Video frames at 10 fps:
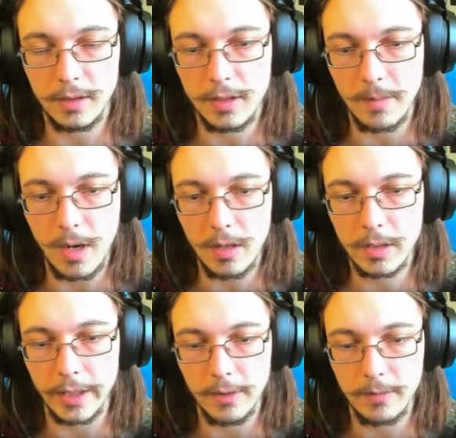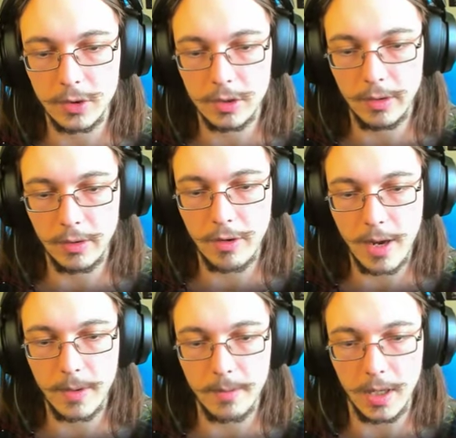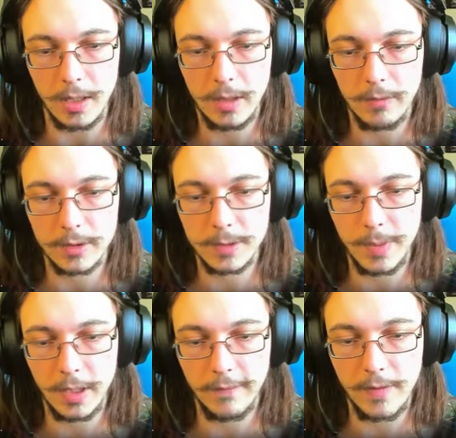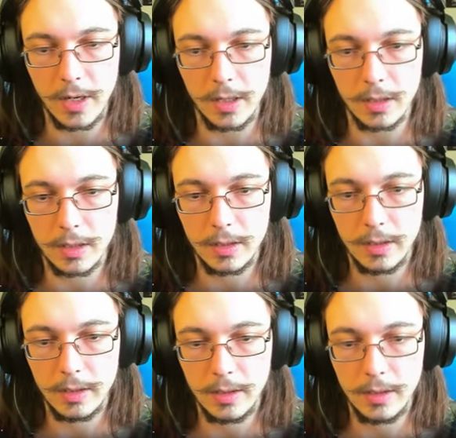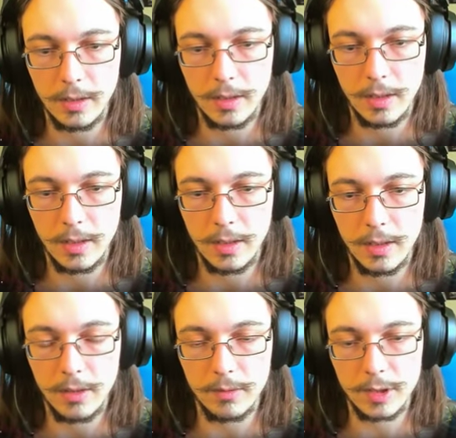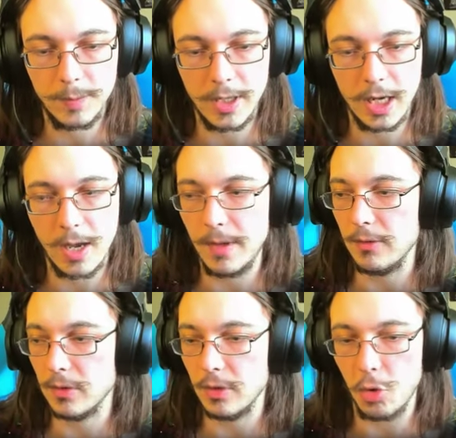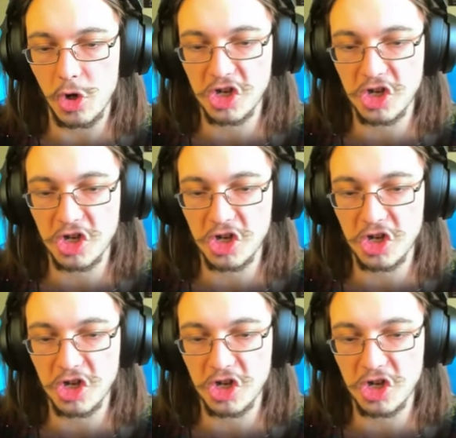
the dumb ugly was shooting crap at me. It was spitting fire. It was spitting at me. It was going.